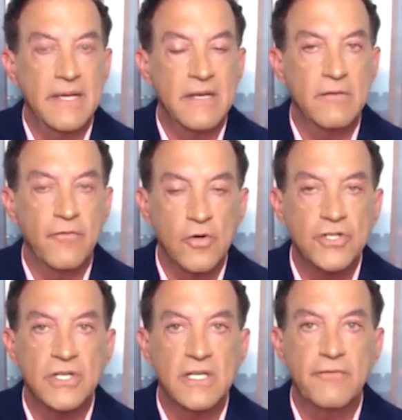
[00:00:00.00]
And
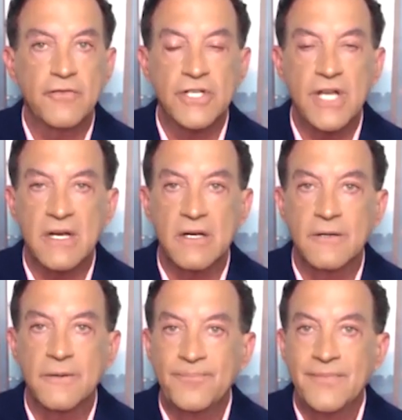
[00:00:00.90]
unfortunately for
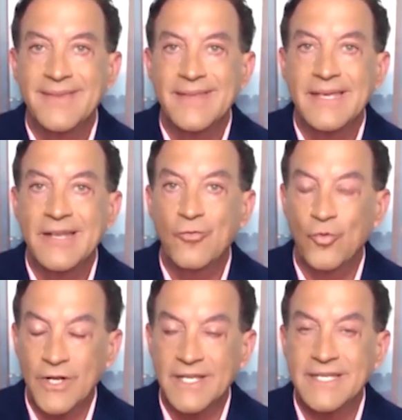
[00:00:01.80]
Tucker, it
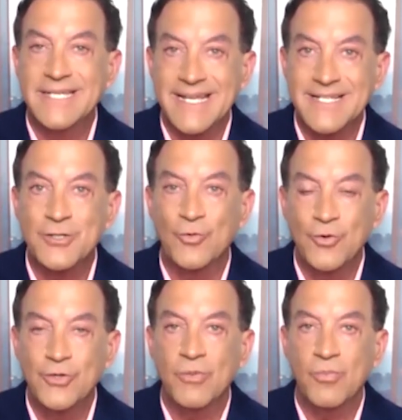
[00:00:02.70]
really tends to
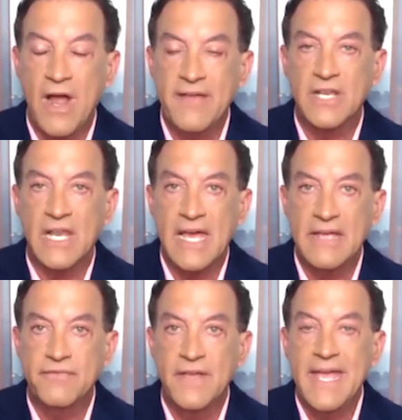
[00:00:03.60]
ruin your private life.